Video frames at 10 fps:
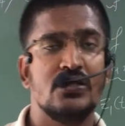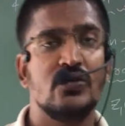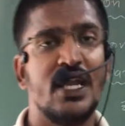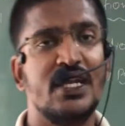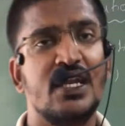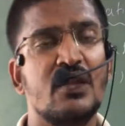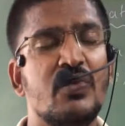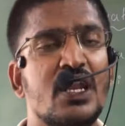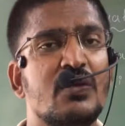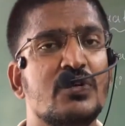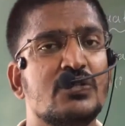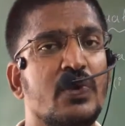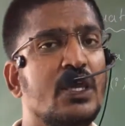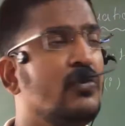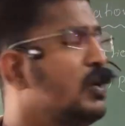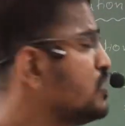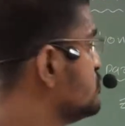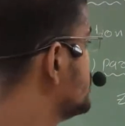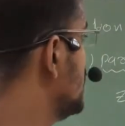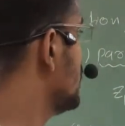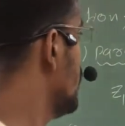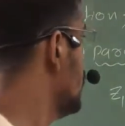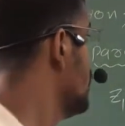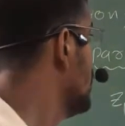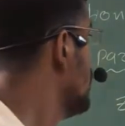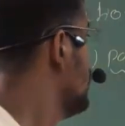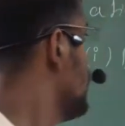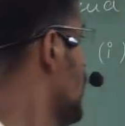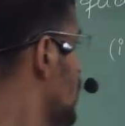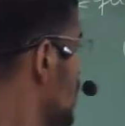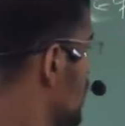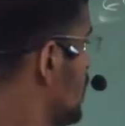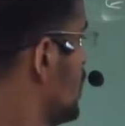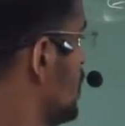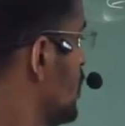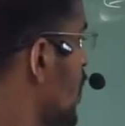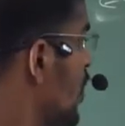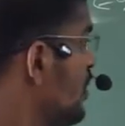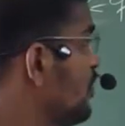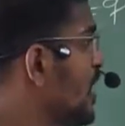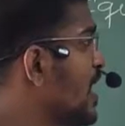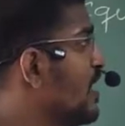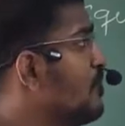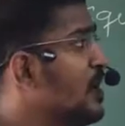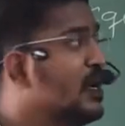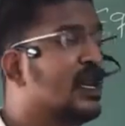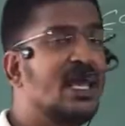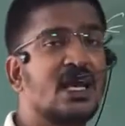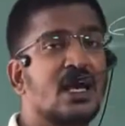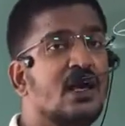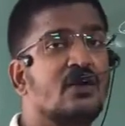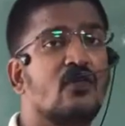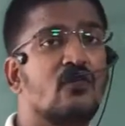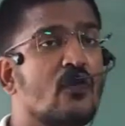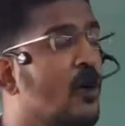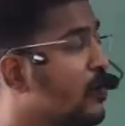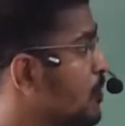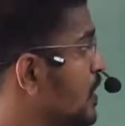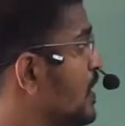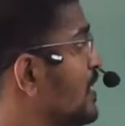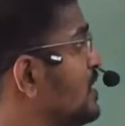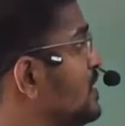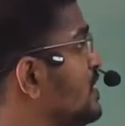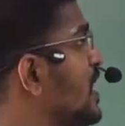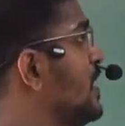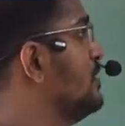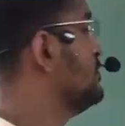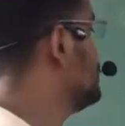So that determinant must be equal to 0 for non-parametric form. Then,